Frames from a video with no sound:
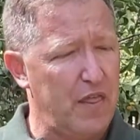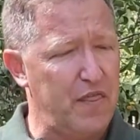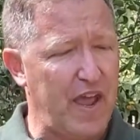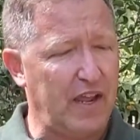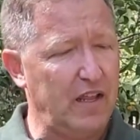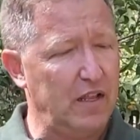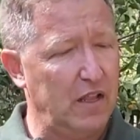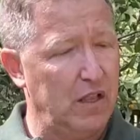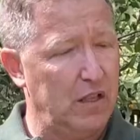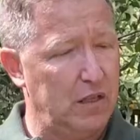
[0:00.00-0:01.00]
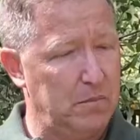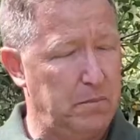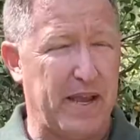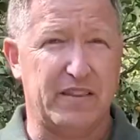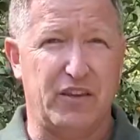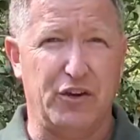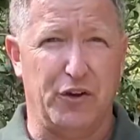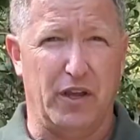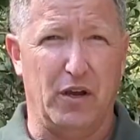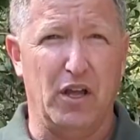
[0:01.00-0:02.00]
That
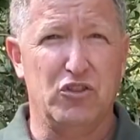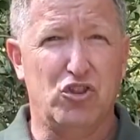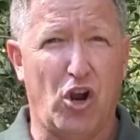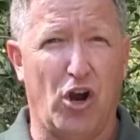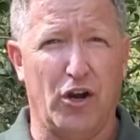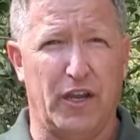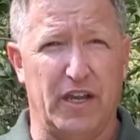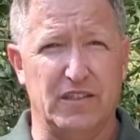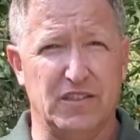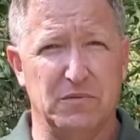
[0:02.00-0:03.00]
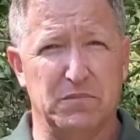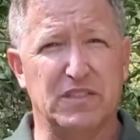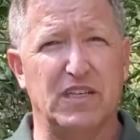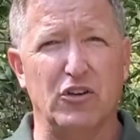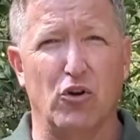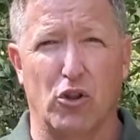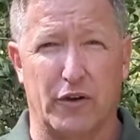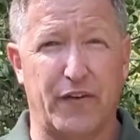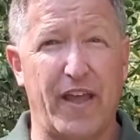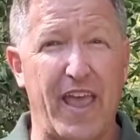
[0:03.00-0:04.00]
bacteria targets mosquito
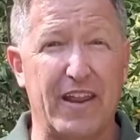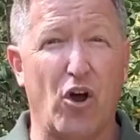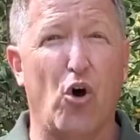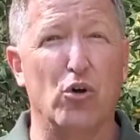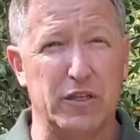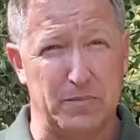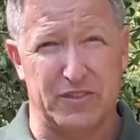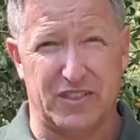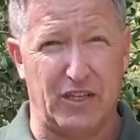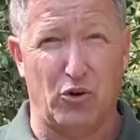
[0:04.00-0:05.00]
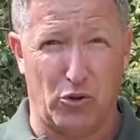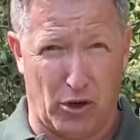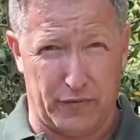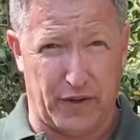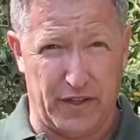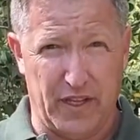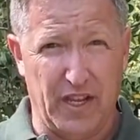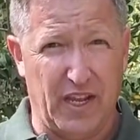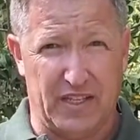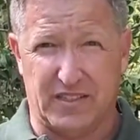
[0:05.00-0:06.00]
larvae and only mosquito larvae.
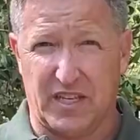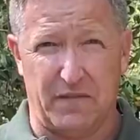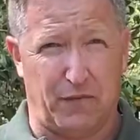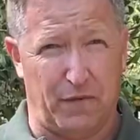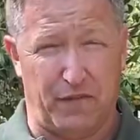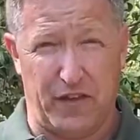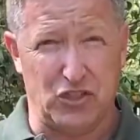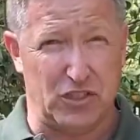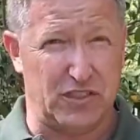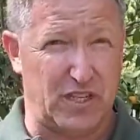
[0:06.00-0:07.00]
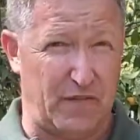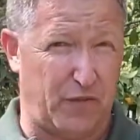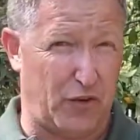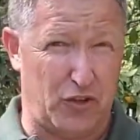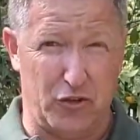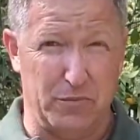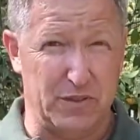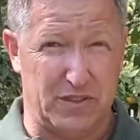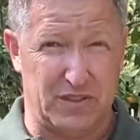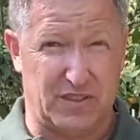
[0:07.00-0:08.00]
It's safe for fish, it's safe for
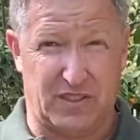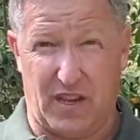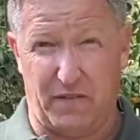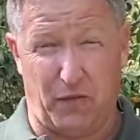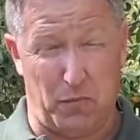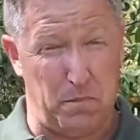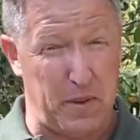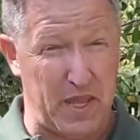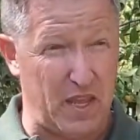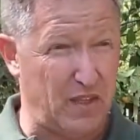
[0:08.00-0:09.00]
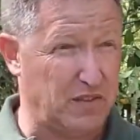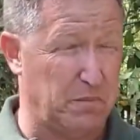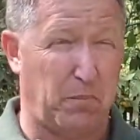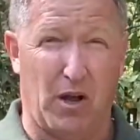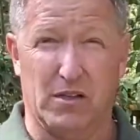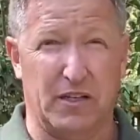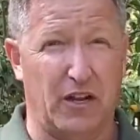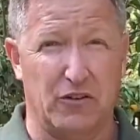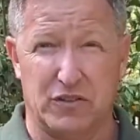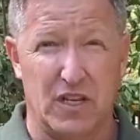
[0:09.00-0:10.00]
humans, it's safe for bees and
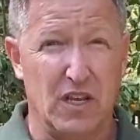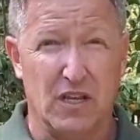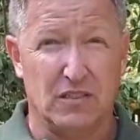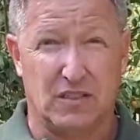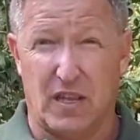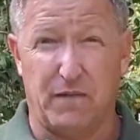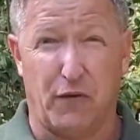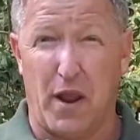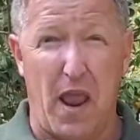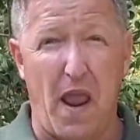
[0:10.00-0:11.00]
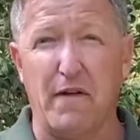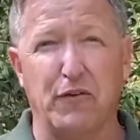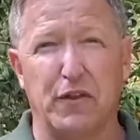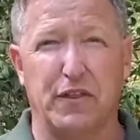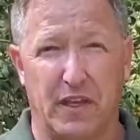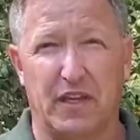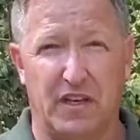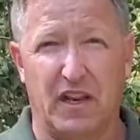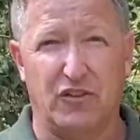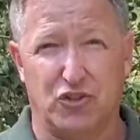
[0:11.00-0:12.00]
pollinators, it's safe for everything
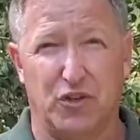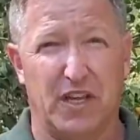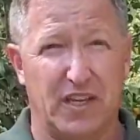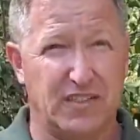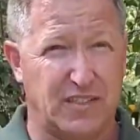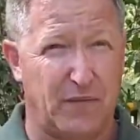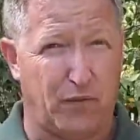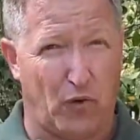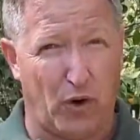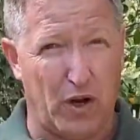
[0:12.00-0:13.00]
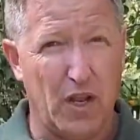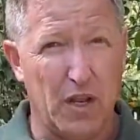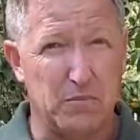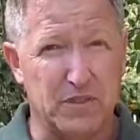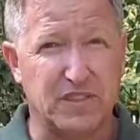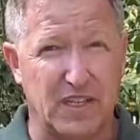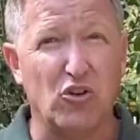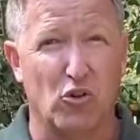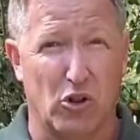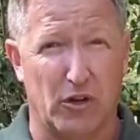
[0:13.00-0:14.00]
in nature except for
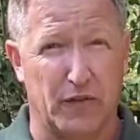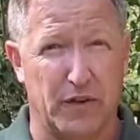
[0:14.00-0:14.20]
mosquito larvae.